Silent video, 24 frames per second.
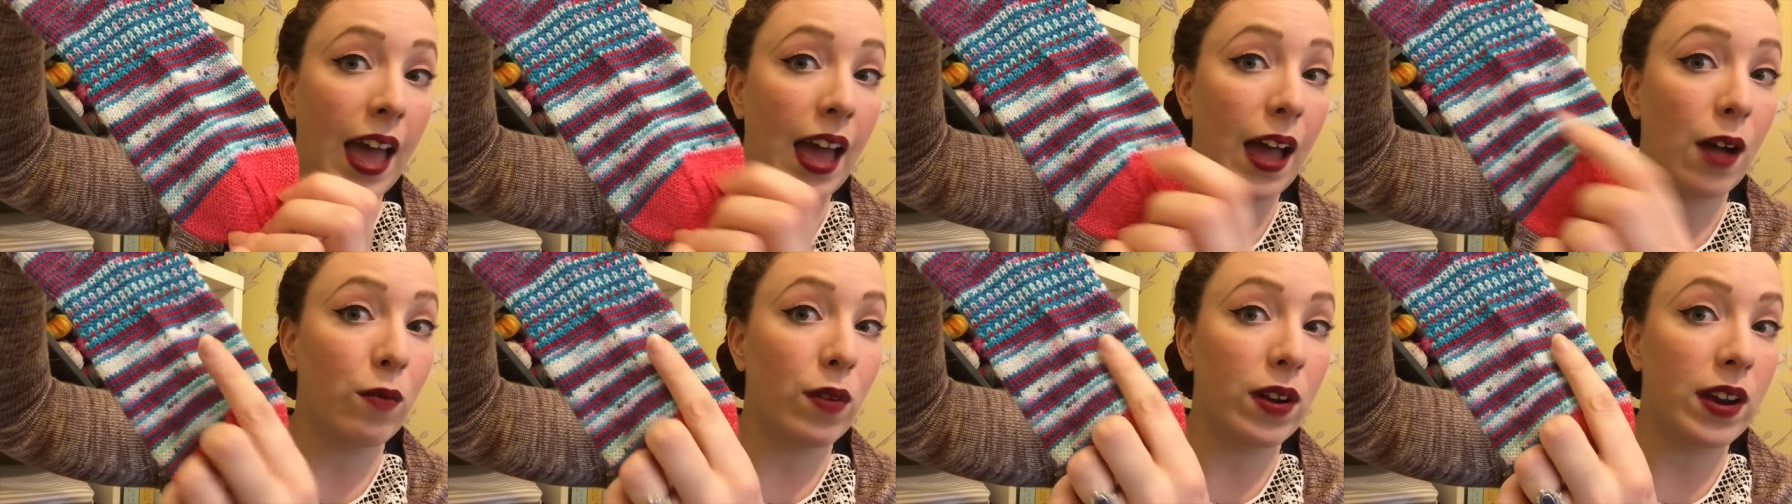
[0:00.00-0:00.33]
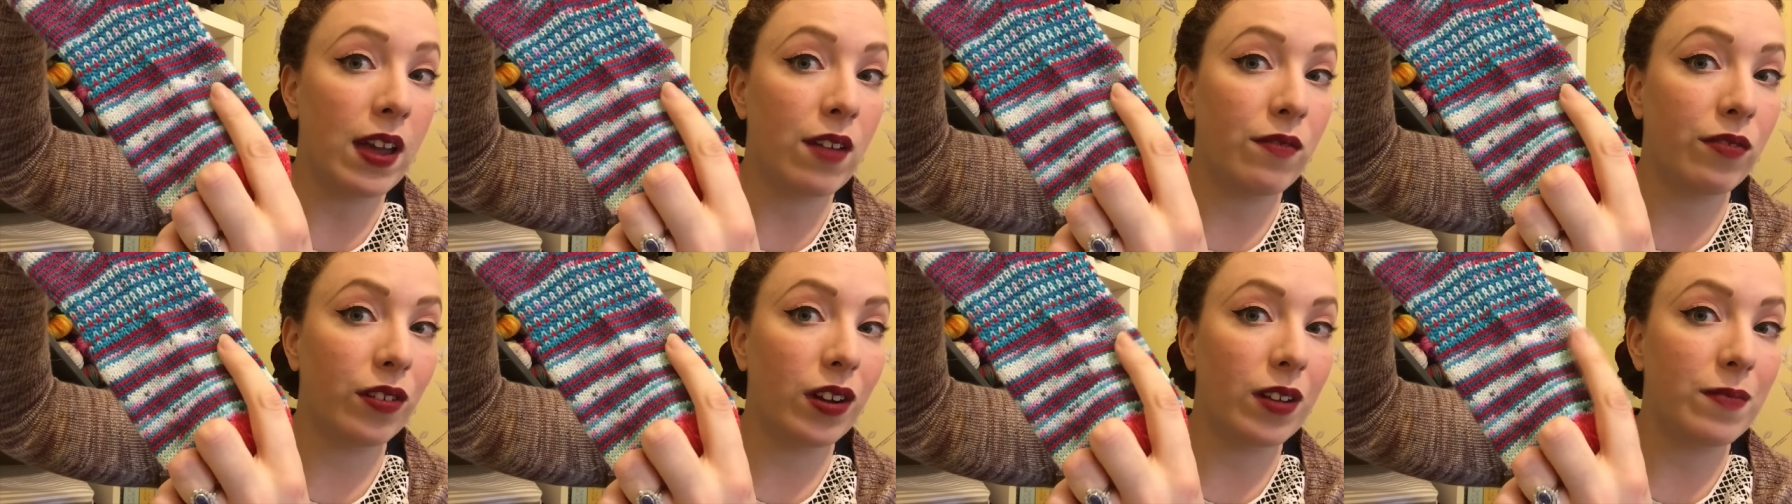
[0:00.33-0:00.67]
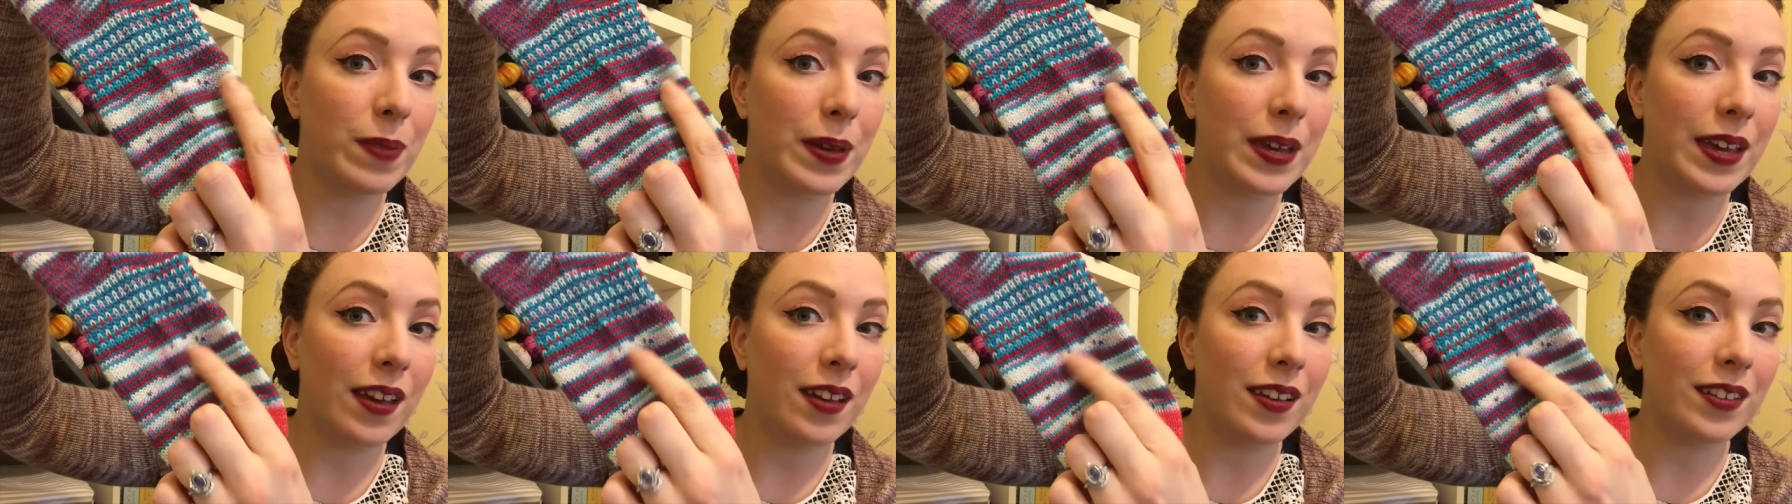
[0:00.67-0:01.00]
And whenever I've
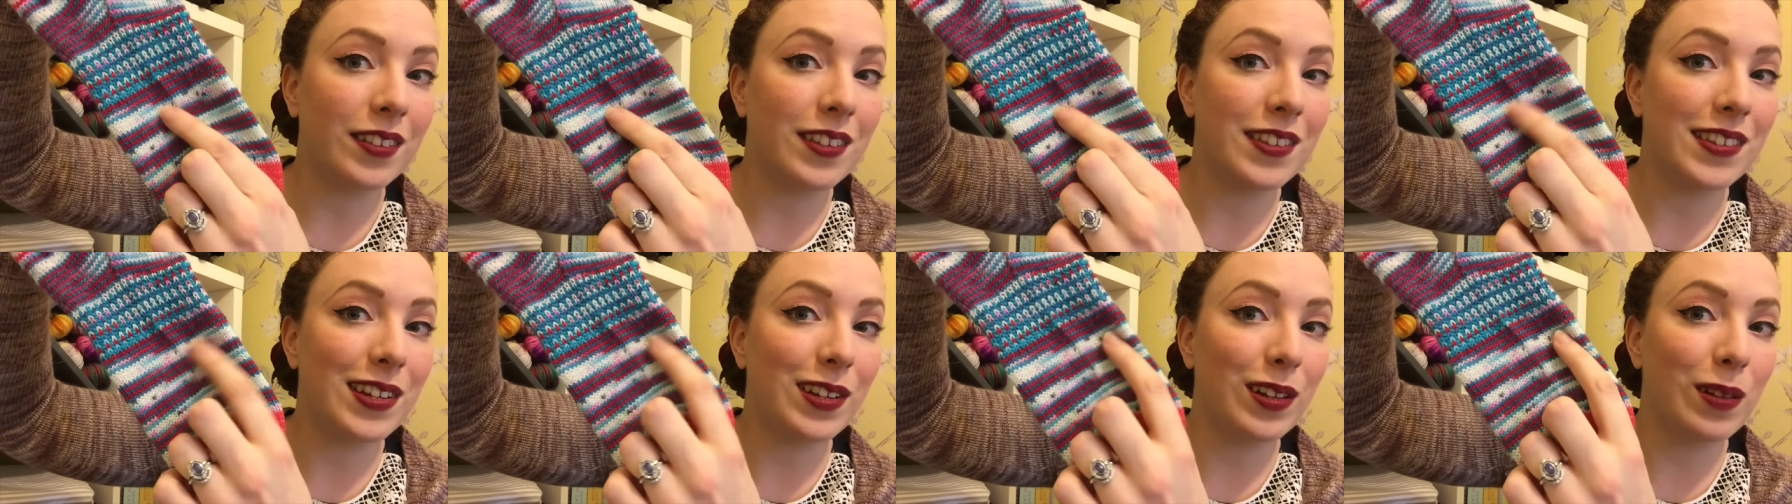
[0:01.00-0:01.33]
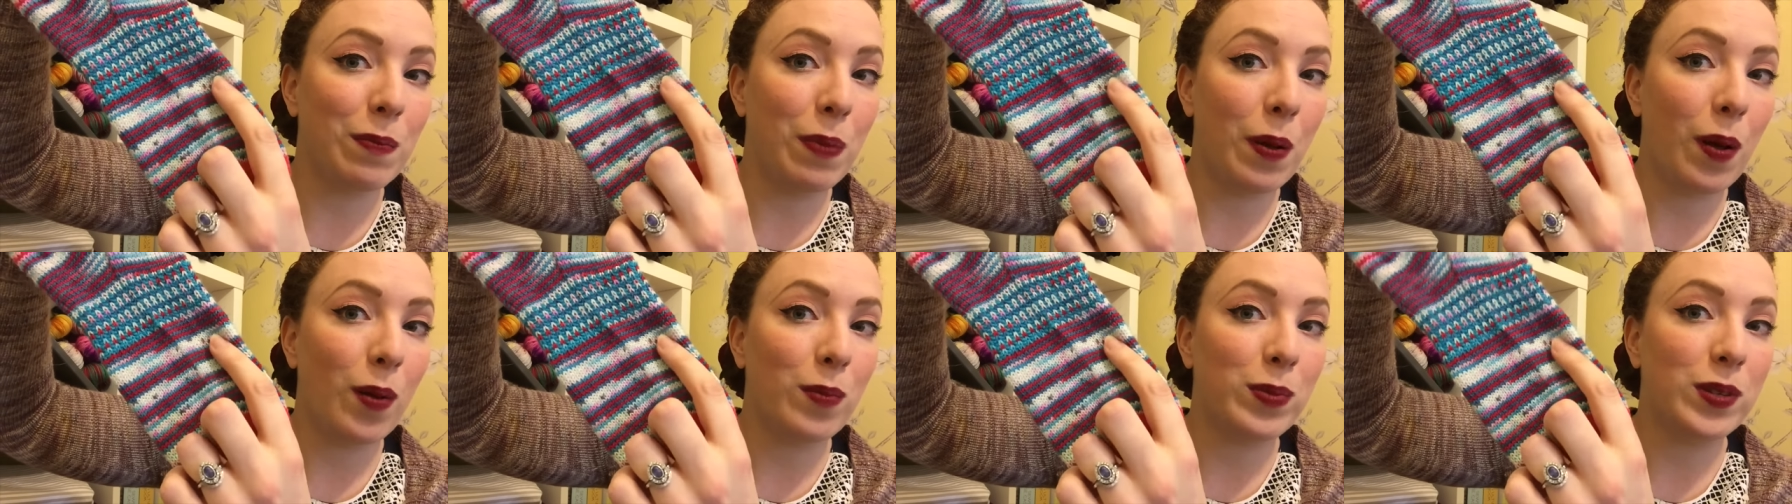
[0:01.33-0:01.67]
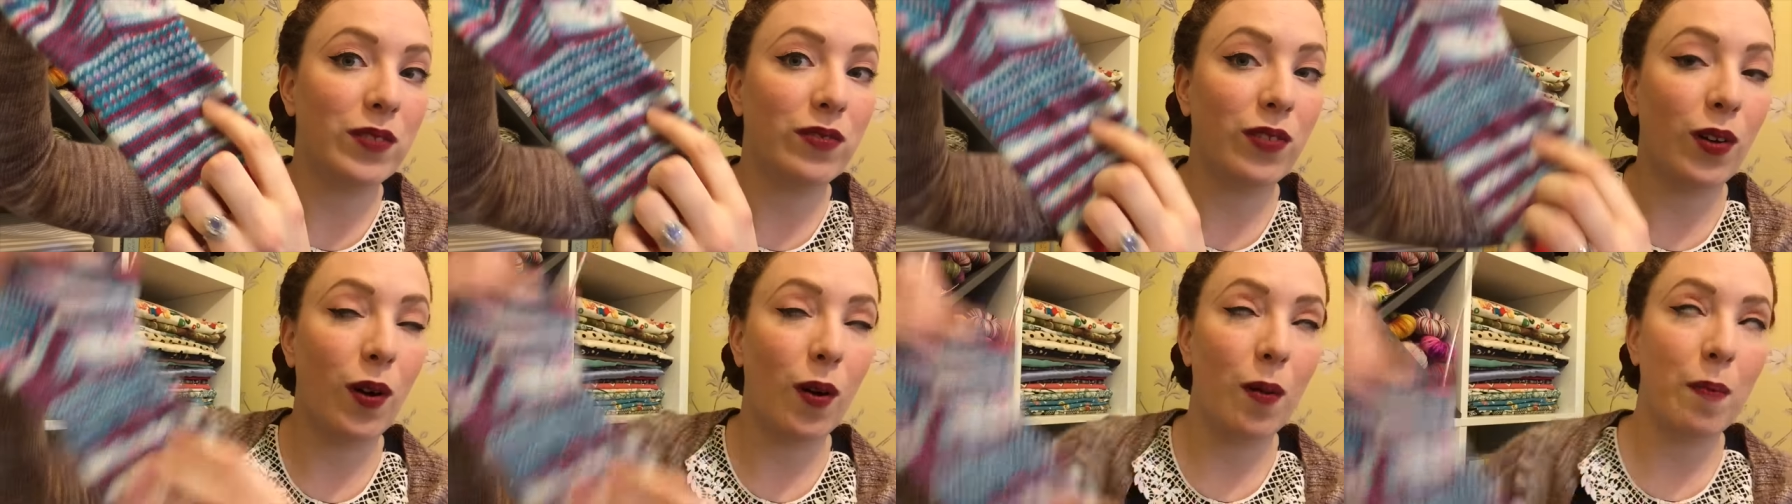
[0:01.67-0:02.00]
been getting these little pops
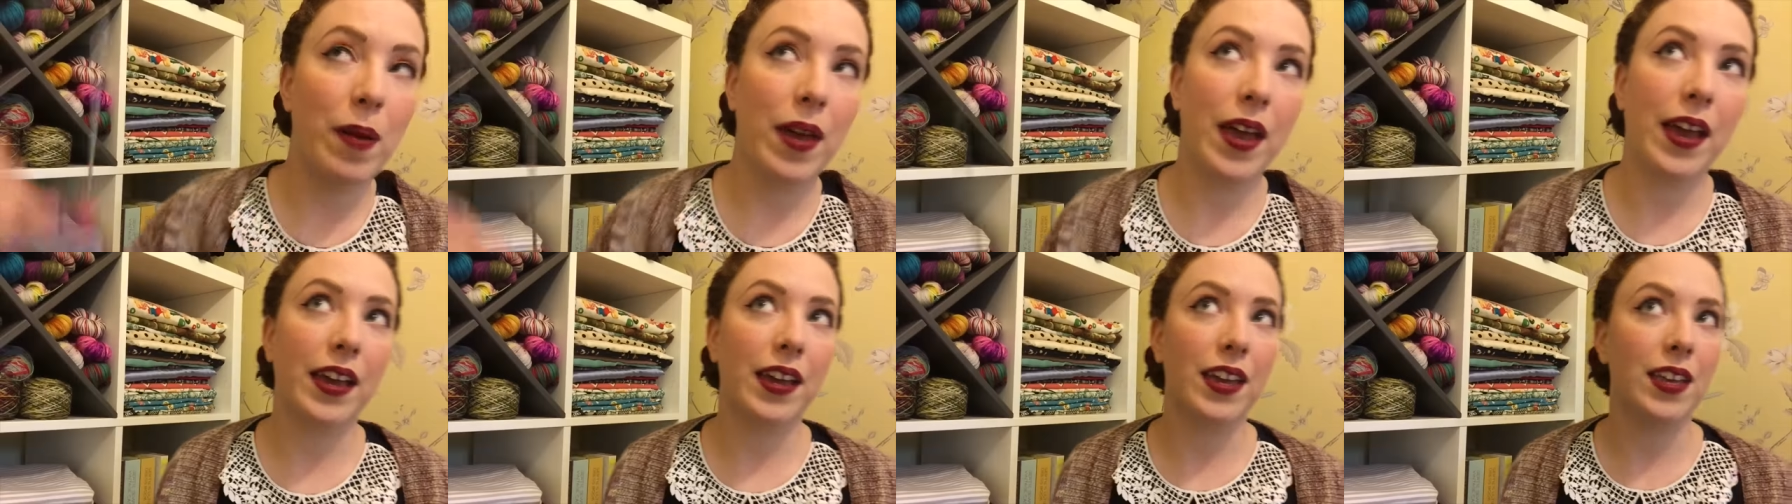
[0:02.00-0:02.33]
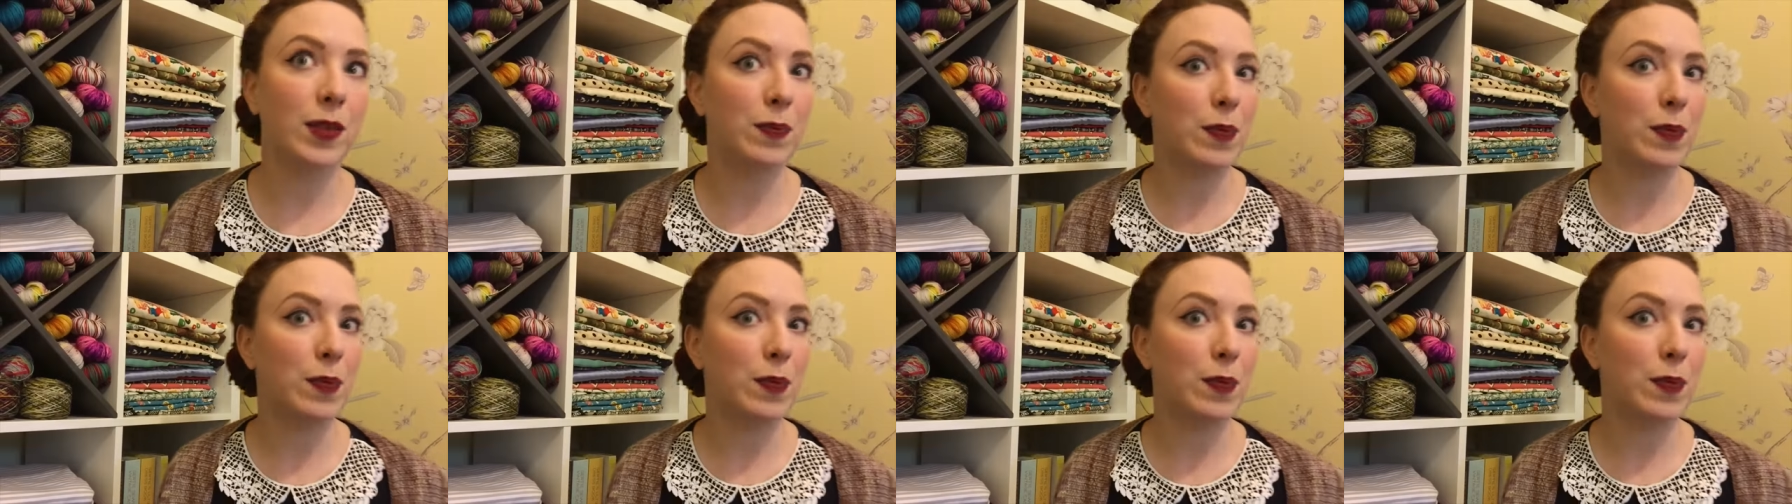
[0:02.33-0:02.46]
of hot pink,